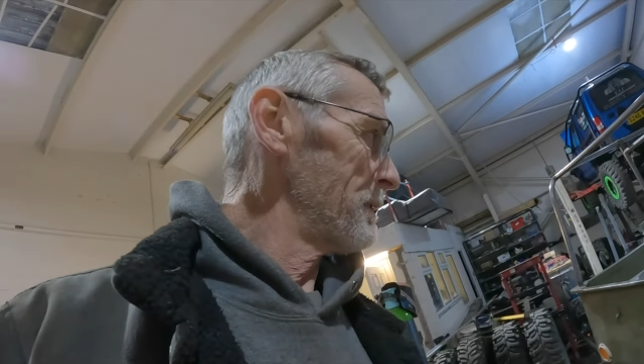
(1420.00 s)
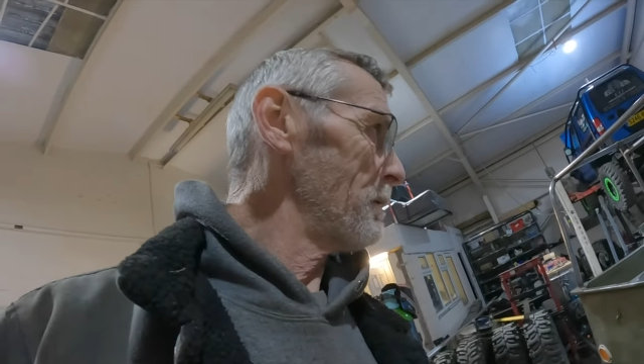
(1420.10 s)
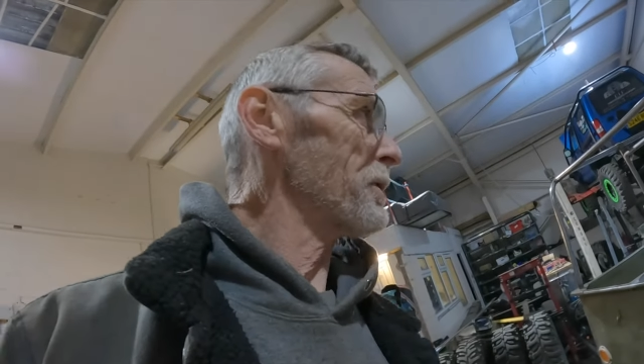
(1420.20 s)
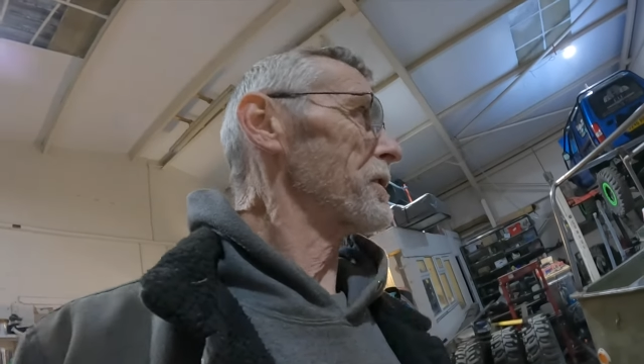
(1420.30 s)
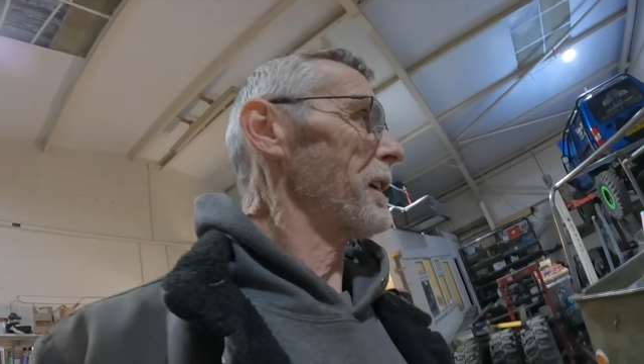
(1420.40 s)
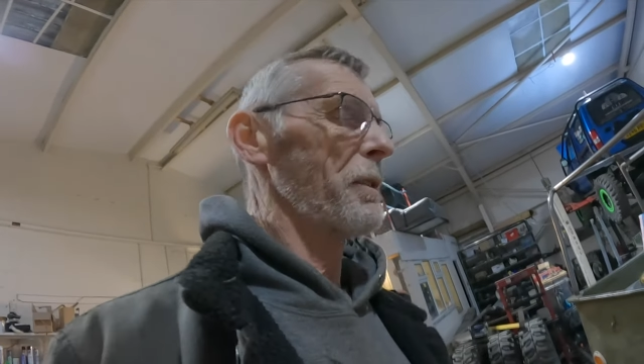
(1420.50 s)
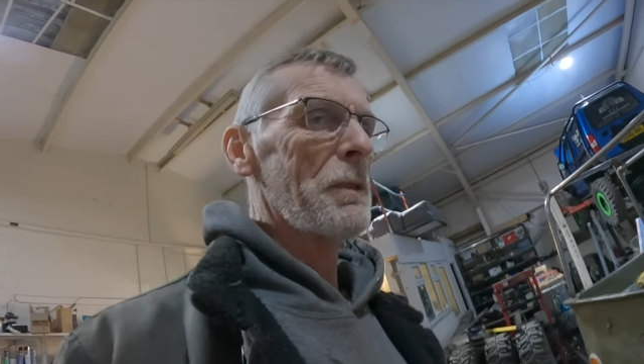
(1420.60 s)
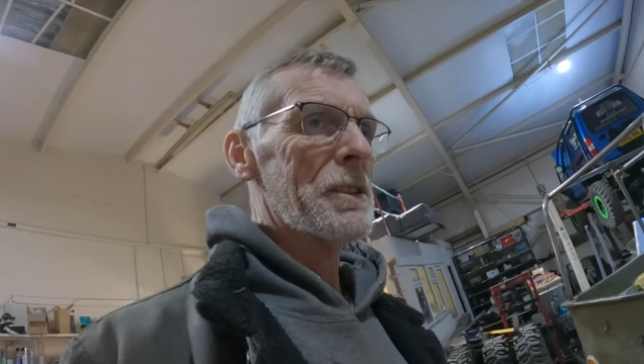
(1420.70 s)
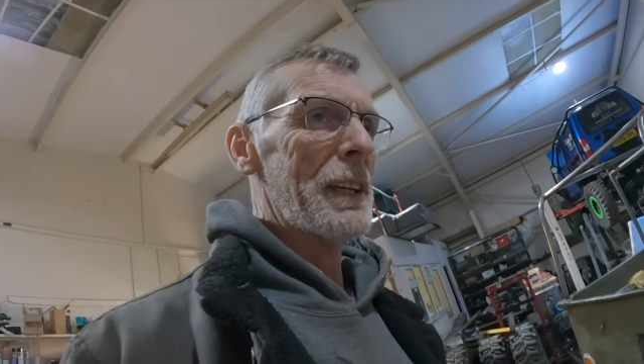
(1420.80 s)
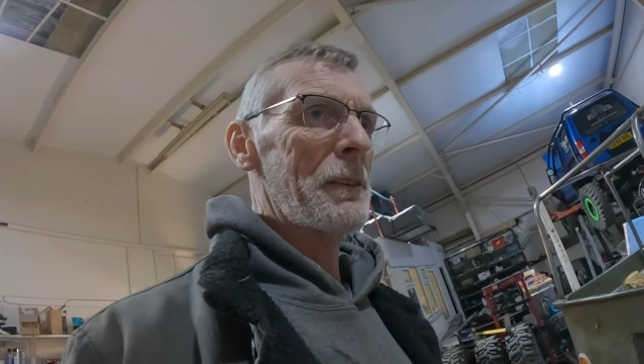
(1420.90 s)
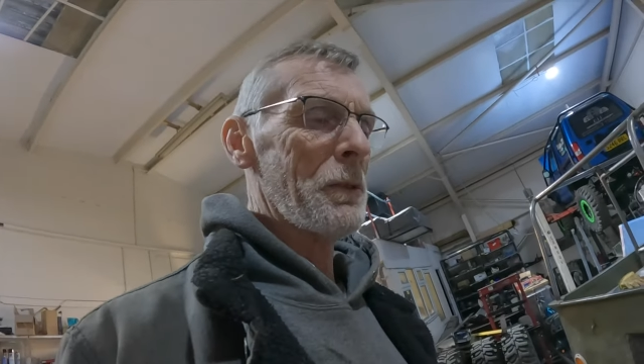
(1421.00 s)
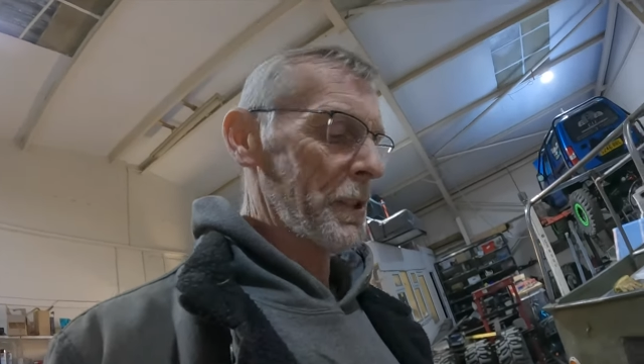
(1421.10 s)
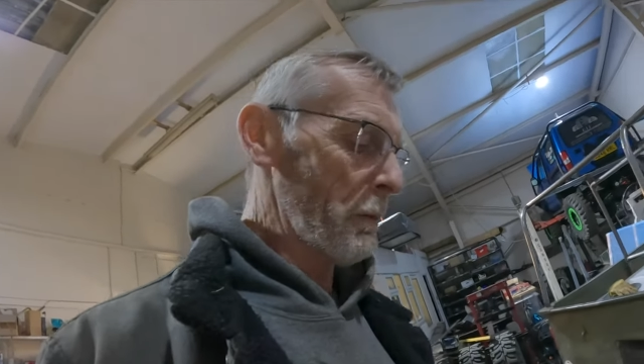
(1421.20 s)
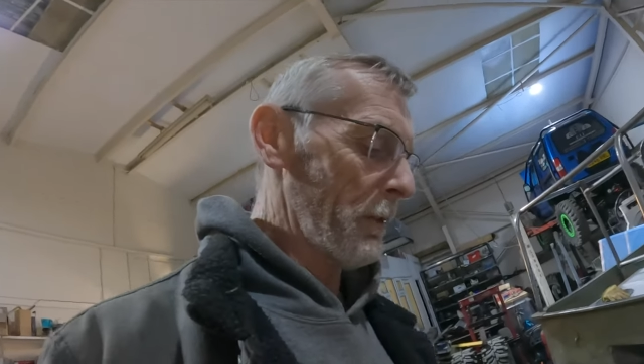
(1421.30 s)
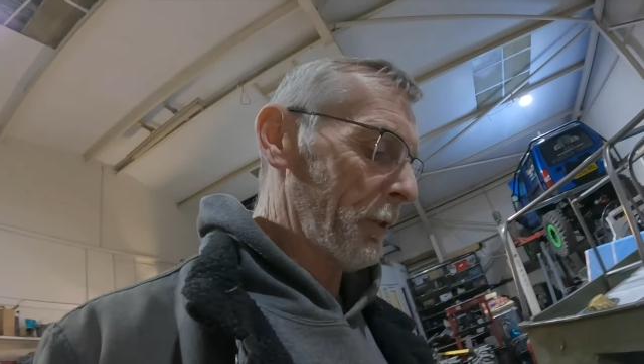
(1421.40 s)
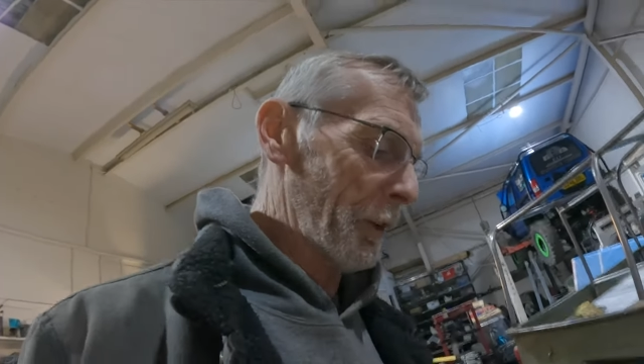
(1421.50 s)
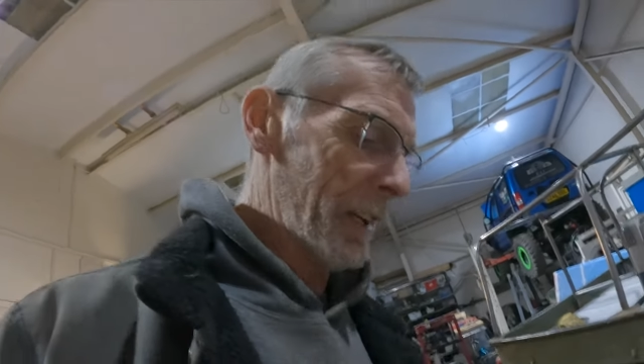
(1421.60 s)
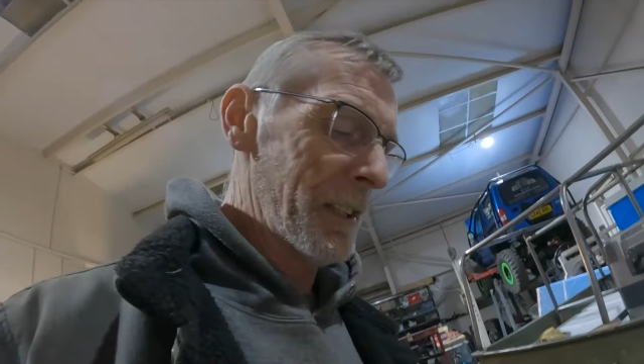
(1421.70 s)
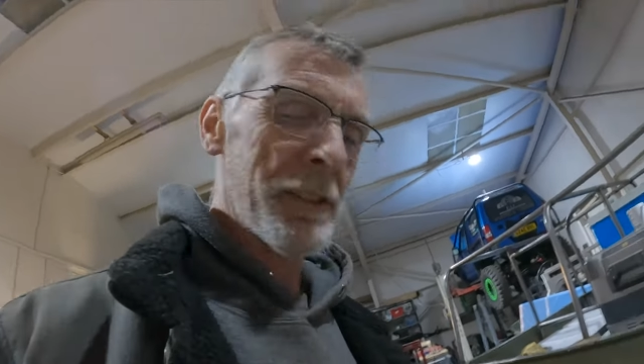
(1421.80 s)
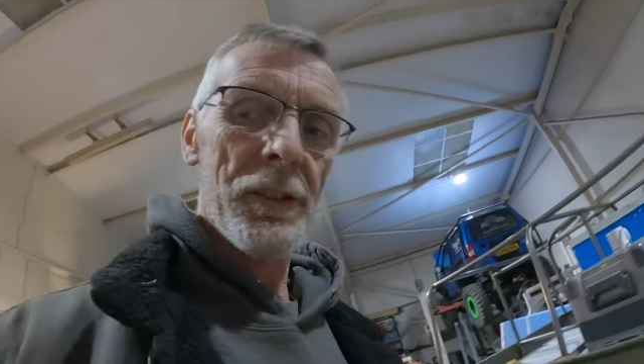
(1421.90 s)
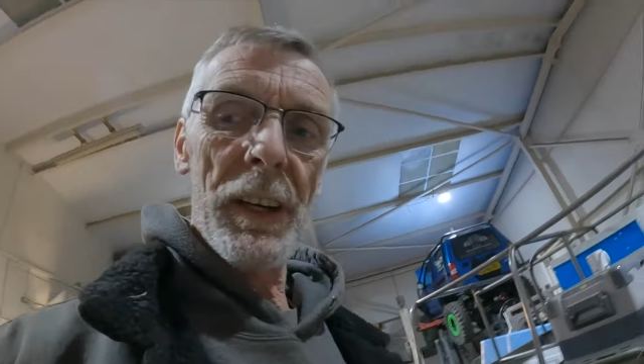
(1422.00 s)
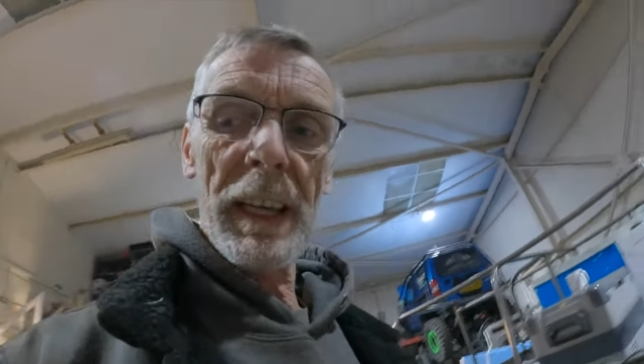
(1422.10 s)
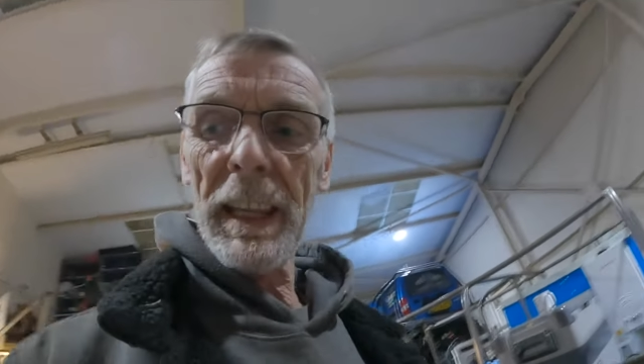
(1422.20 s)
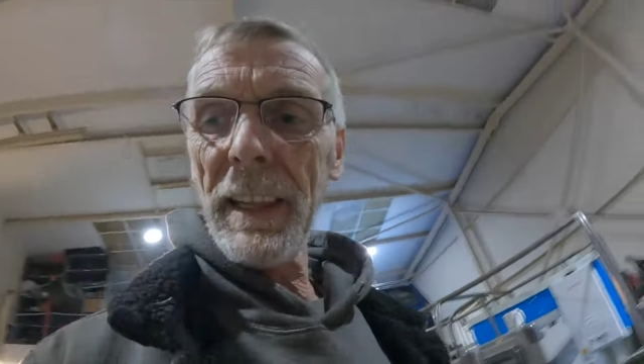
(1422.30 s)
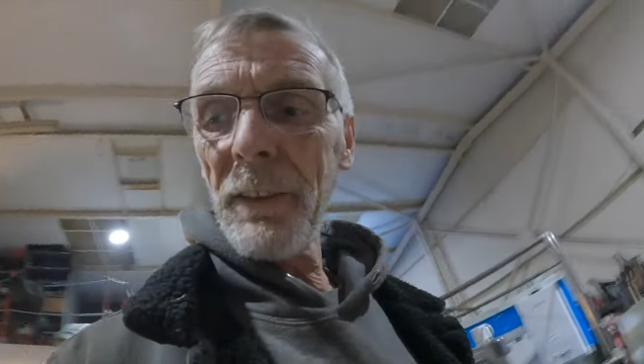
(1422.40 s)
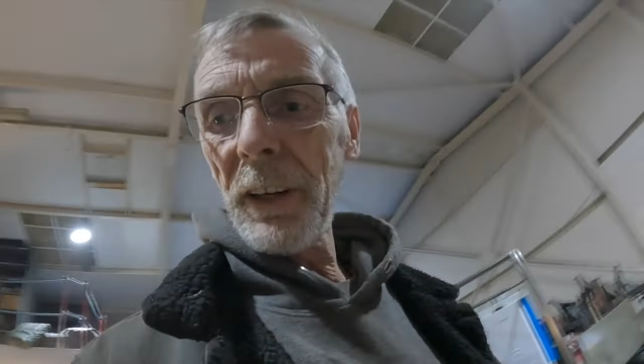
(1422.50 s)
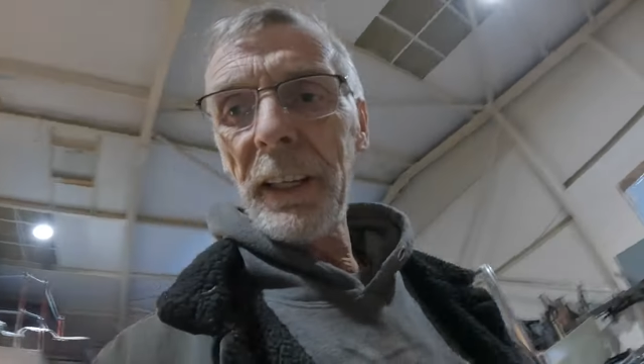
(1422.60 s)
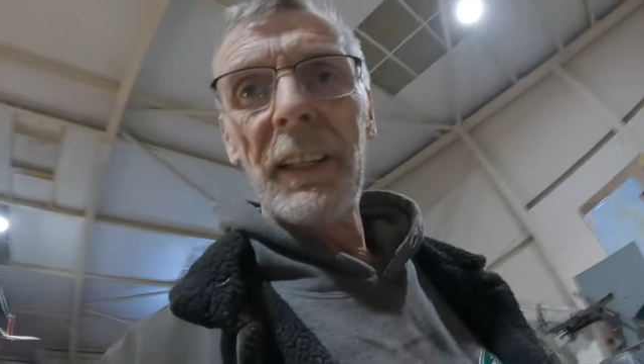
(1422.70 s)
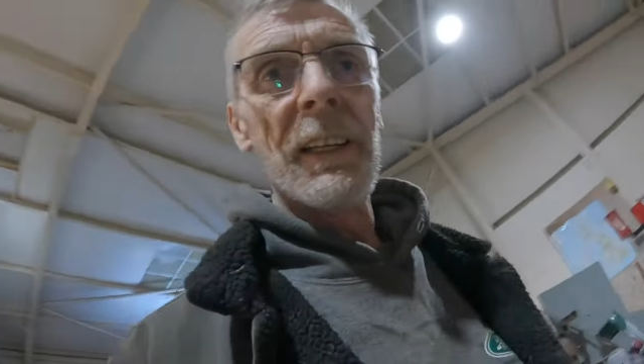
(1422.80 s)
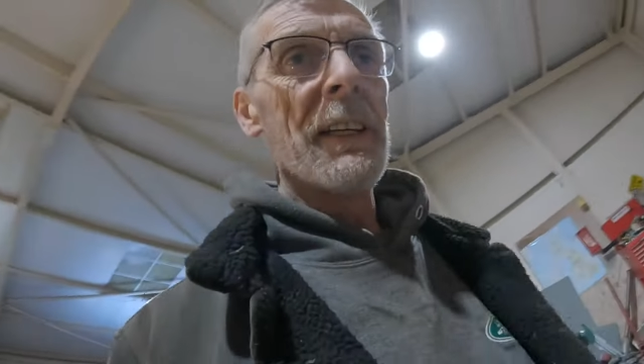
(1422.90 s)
we'll see, we'll see, we'll see what fun it is trying to get that right.